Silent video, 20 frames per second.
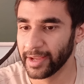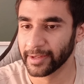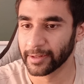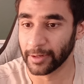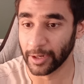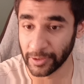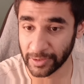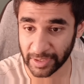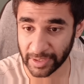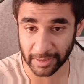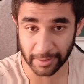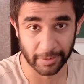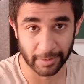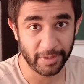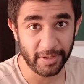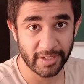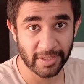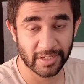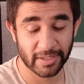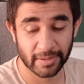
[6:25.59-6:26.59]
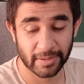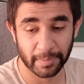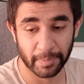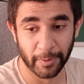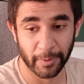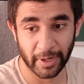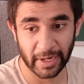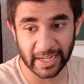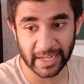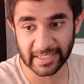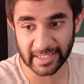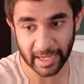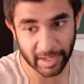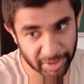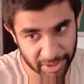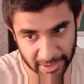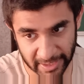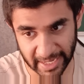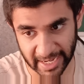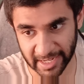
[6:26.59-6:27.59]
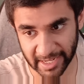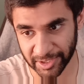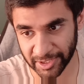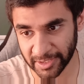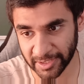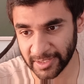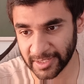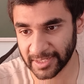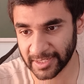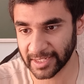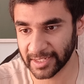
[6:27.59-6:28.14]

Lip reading: Closing thoughts, modeling sentient agents